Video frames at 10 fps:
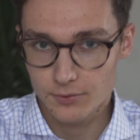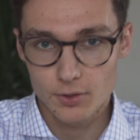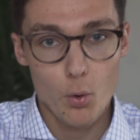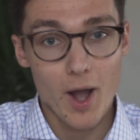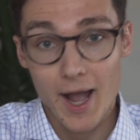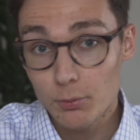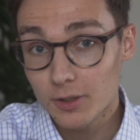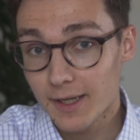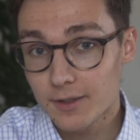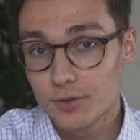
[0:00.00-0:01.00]
So I
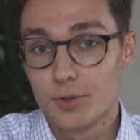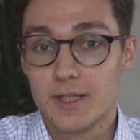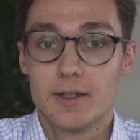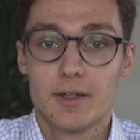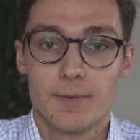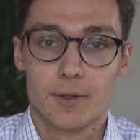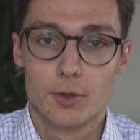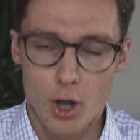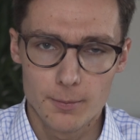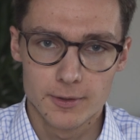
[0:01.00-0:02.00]
would like to hear in the
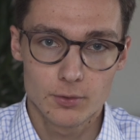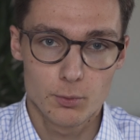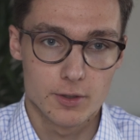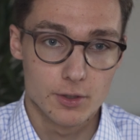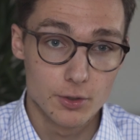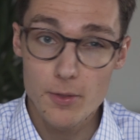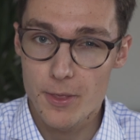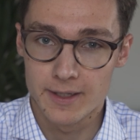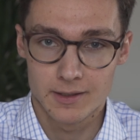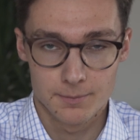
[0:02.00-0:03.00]
comments what you
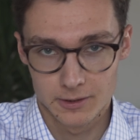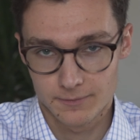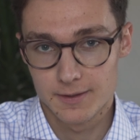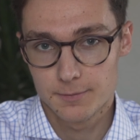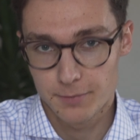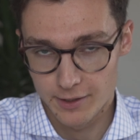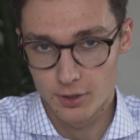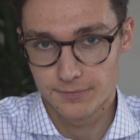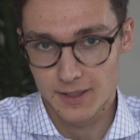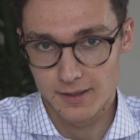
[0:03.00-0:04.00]
think about this pair
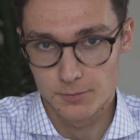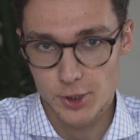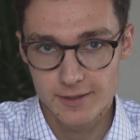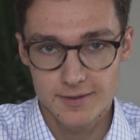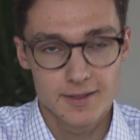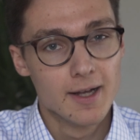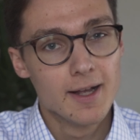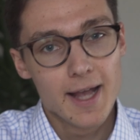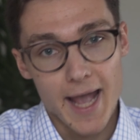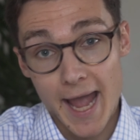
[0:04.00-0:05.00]
of denim jeans,
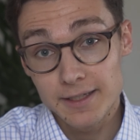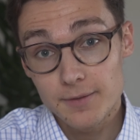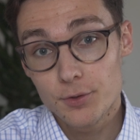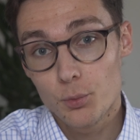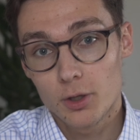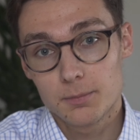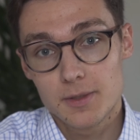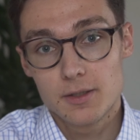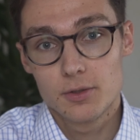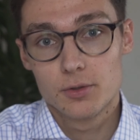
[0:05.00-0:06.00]
and if you want
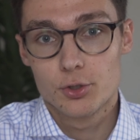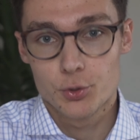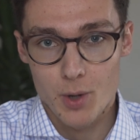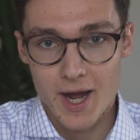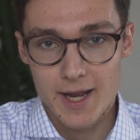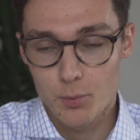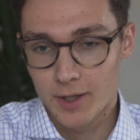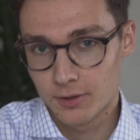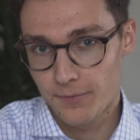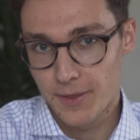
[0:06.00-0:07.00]
me to try
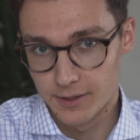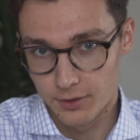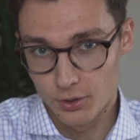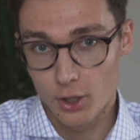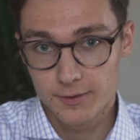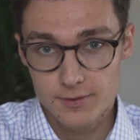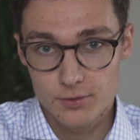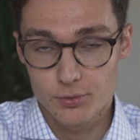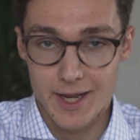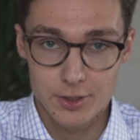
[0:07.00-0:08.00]
one of their
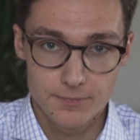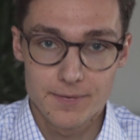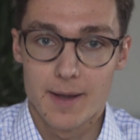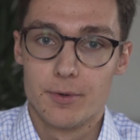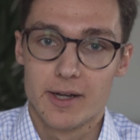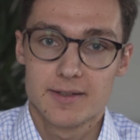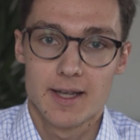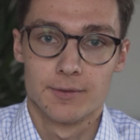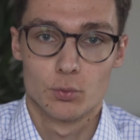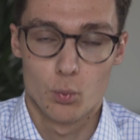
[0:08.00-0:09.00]
non-stretch
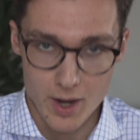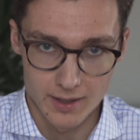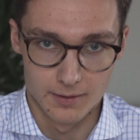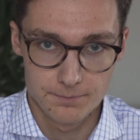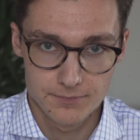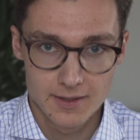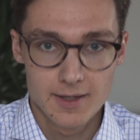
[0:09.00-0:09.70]
fabrics as well.